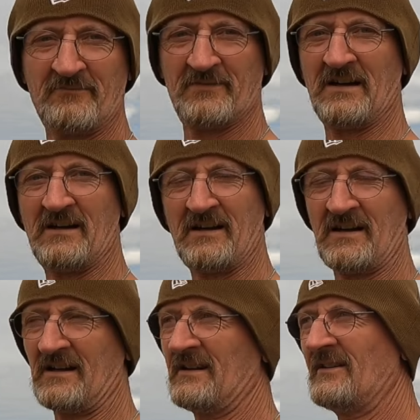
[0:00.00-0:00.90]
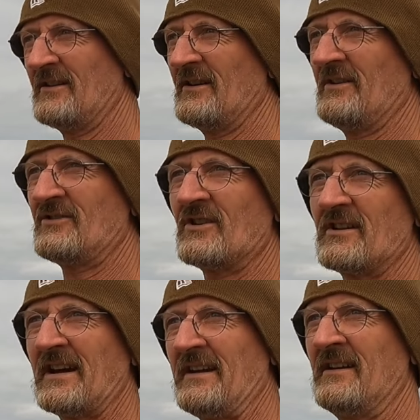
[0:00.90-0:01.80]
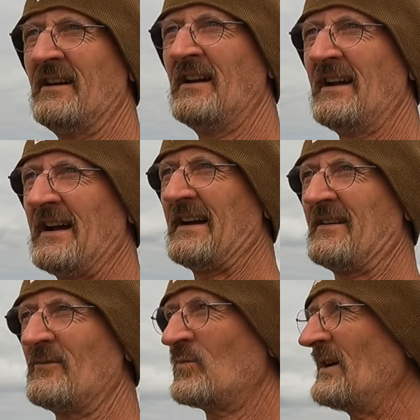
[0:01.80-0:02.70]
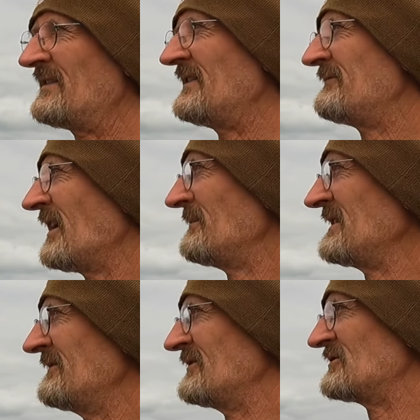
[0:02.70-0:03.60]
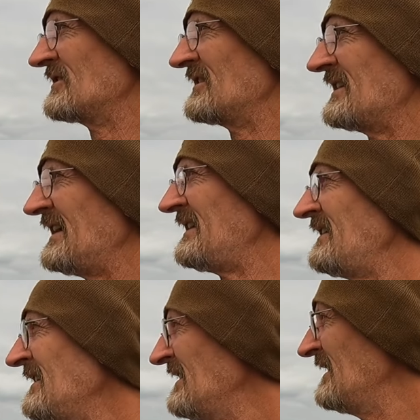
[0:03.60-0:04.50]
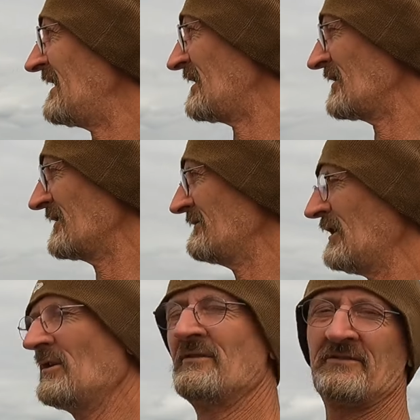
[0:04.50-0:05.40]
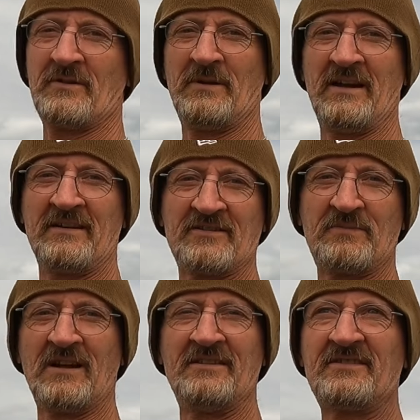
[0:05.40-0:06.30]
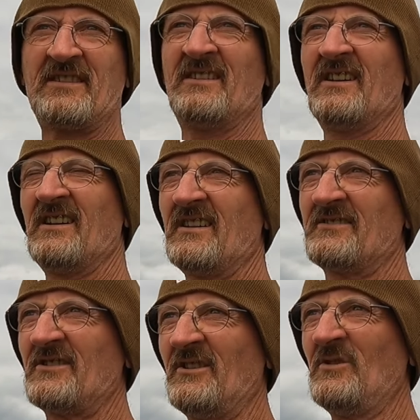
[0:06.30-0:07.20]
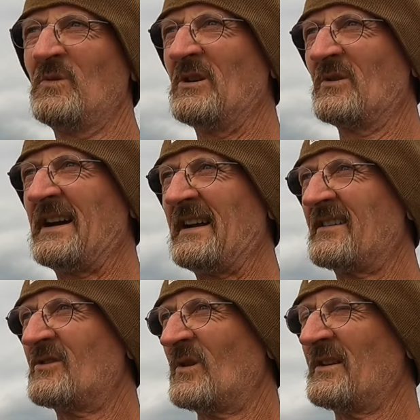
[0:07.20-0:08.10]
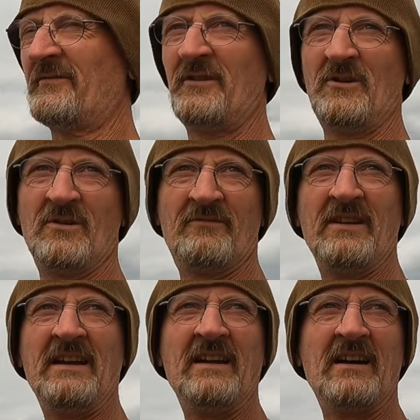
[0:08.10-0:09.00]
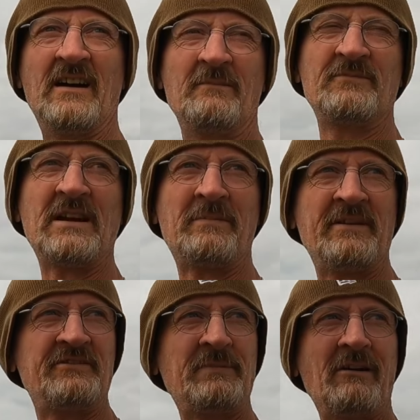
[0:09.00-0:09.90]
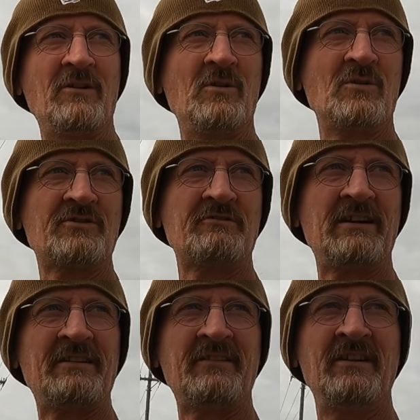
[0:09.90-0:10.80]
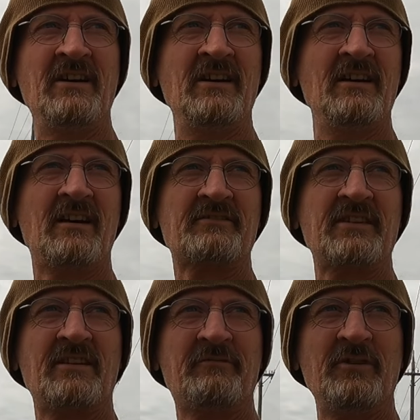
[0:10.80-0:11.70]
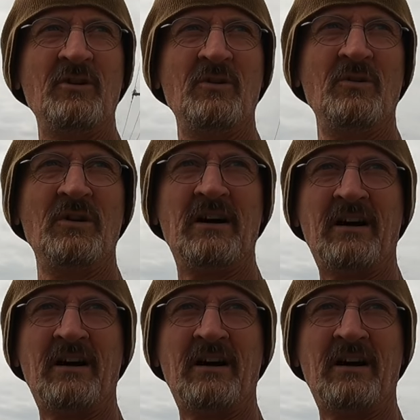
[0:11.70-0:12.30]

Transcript: the sugarcane, and with the farming of the sugarcane, a lot of the rodents are being displaced, and so you will get quite a few of the Japanese sparrowhawks around. I've seen a few